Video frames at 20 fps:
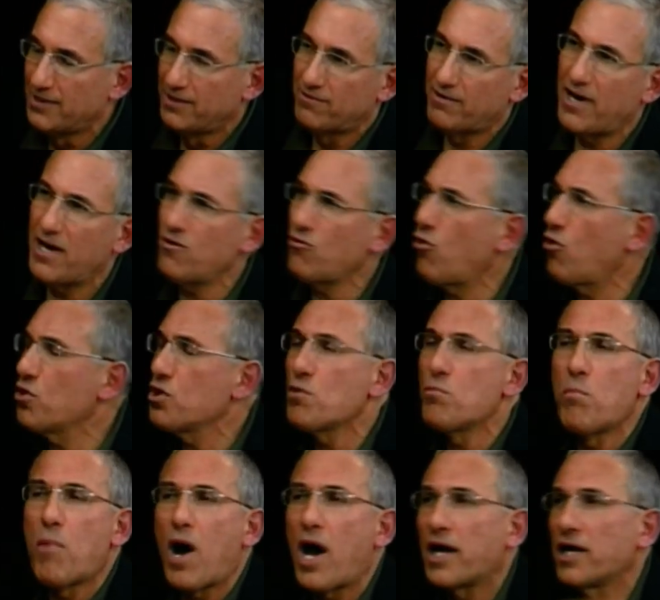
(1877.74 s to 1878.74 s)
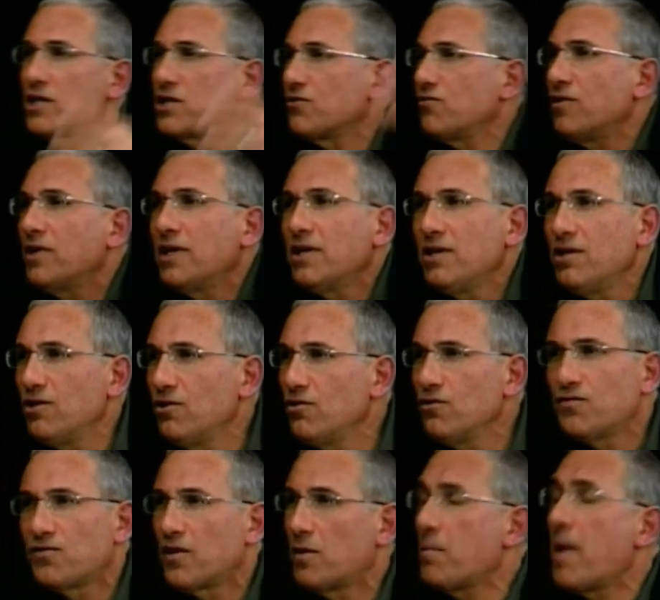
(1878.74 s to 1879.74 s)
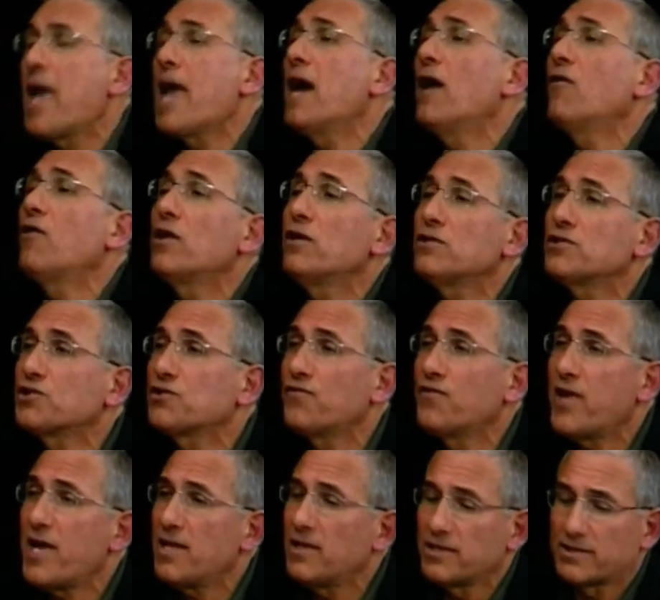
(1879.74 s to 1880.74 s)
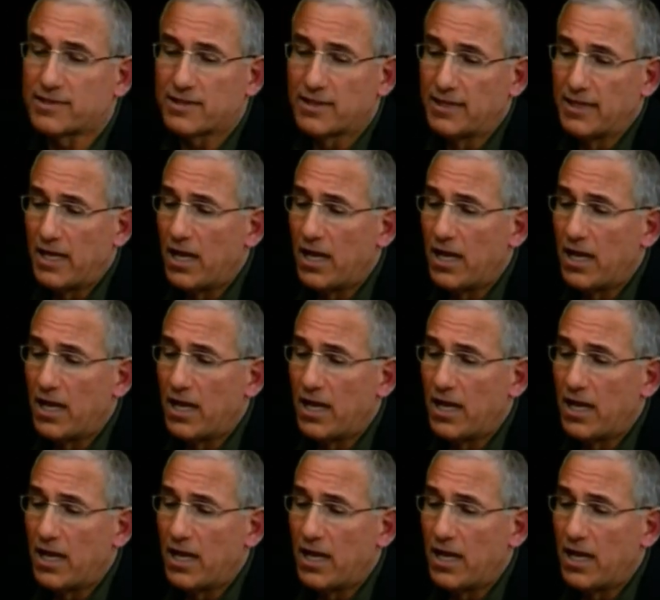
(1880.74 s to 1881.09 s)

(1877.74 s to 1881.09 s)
right? Or they're monitoring you from aerial surveillance.